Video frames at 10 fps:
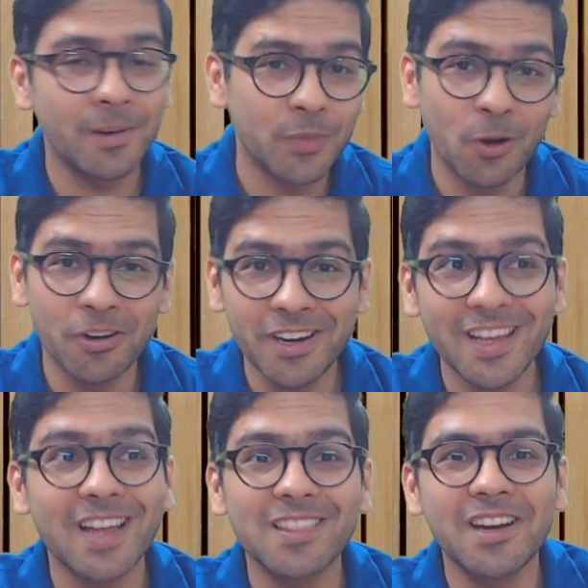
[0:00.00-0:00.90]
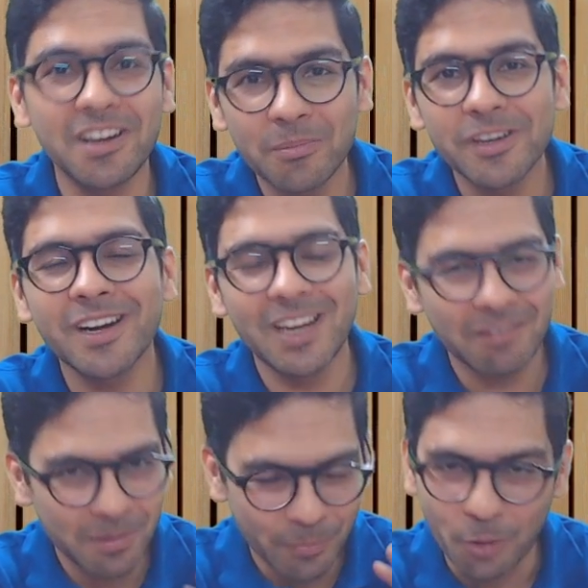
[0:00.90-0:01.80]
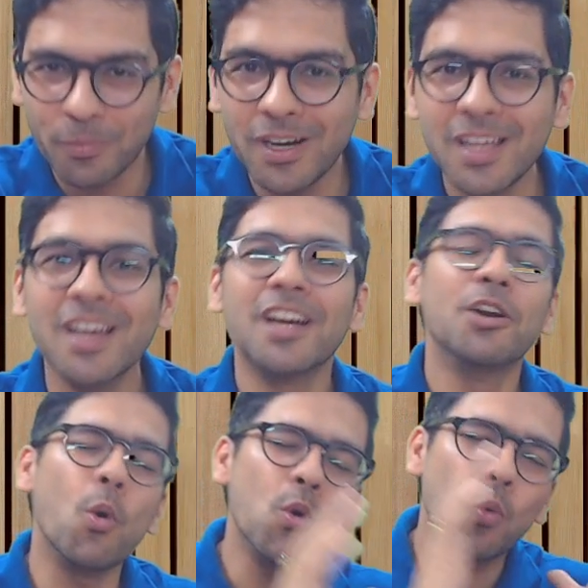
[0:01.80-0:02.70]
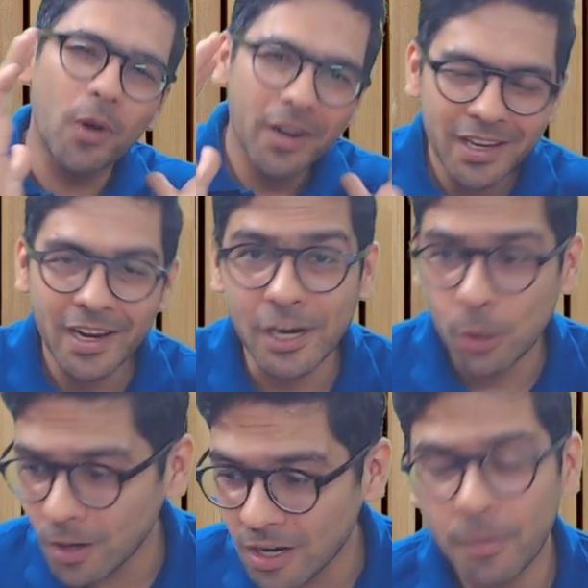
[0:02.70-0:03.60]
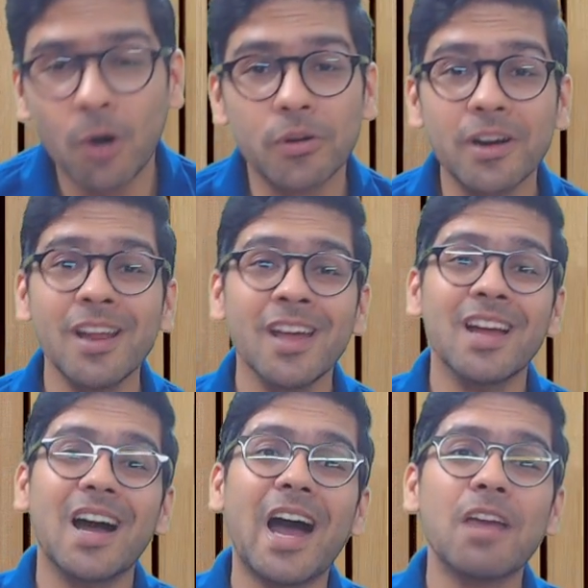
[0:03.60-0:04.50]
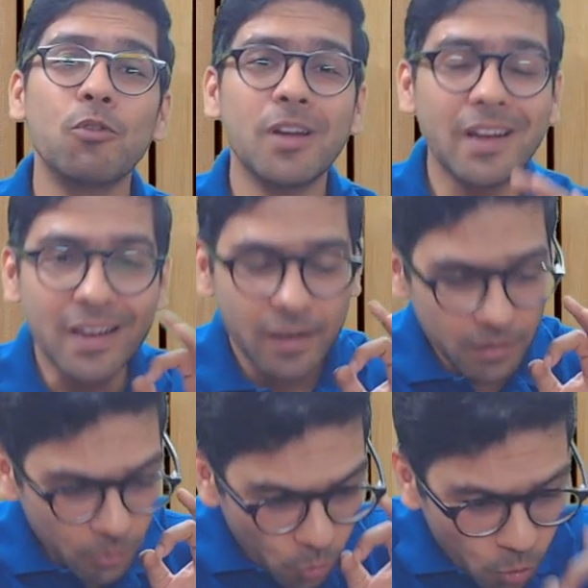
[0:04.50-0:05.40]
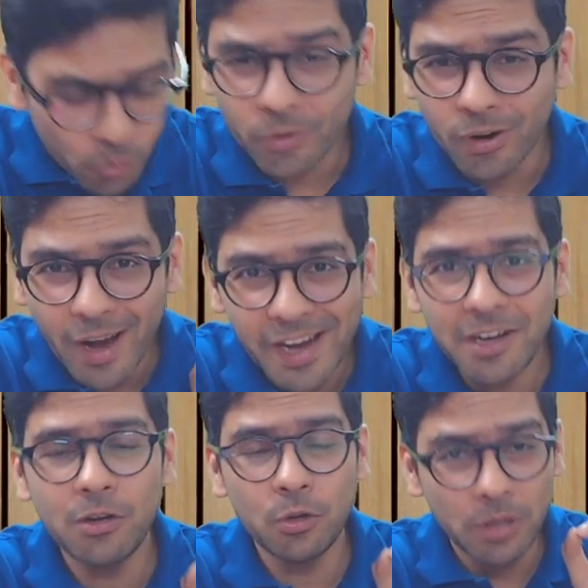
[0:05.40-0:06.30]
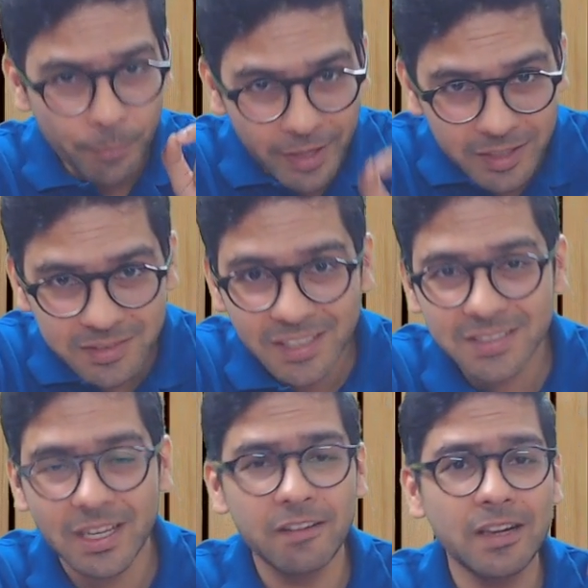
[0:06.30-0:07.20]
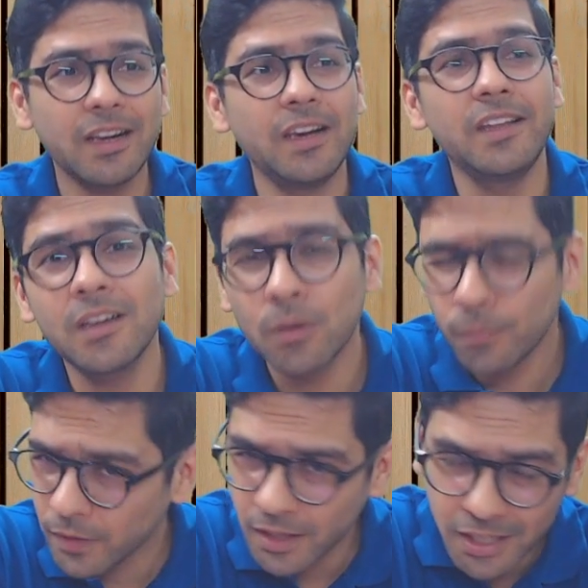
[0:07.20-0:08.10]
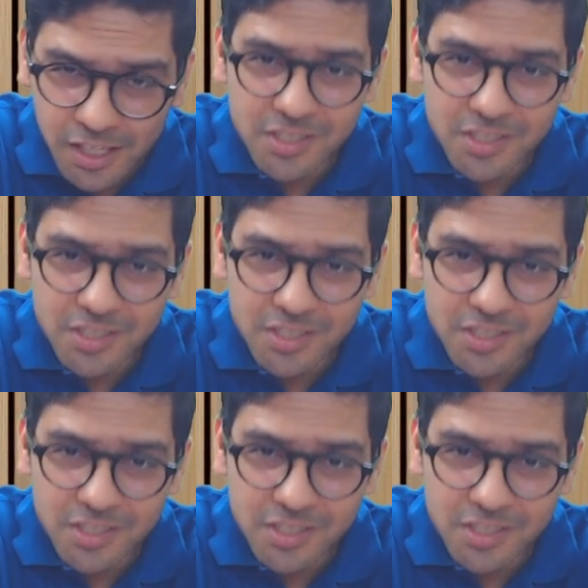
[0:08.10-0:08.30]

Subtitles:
auditing at the intermediate level properly, don't worry at all about it. I would go right into the basics. I will clear each